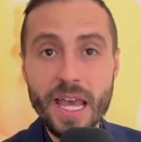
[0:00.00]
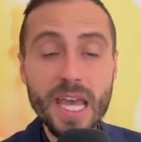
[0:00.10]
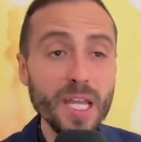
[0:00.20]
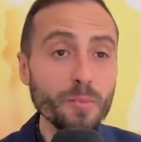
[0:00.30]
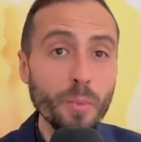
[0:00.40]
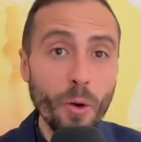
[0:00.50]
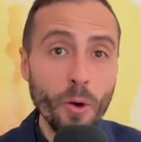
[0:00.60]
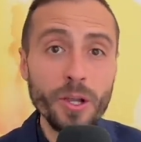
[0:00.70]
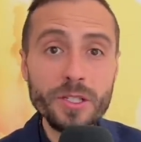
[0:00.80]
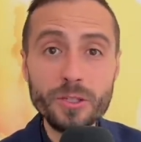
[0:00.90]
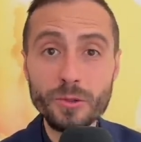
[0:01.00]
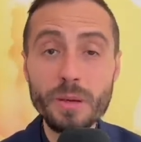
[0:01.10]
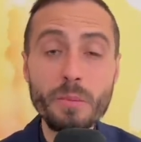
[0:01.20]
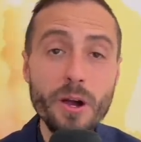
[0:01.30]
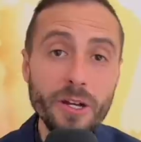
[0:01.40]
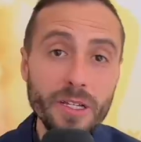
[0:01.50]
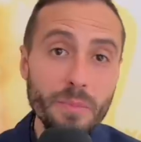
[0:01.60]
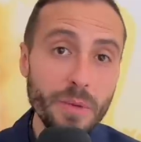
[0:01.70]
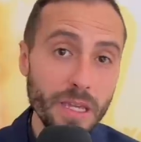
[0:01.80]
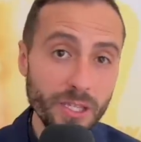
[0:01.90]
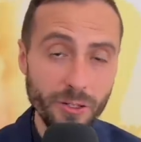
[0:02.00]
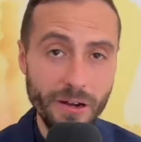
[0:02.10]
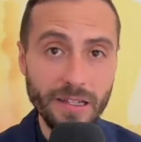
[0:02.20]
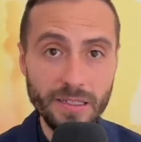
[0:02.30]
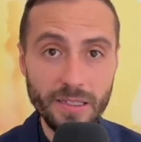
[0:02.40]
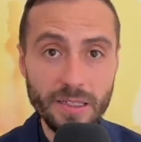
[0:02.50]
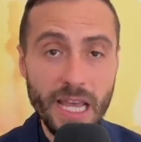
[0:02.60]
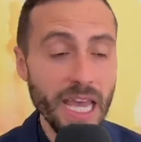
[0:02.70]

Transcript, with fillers: It points to the mark of the beast crisis.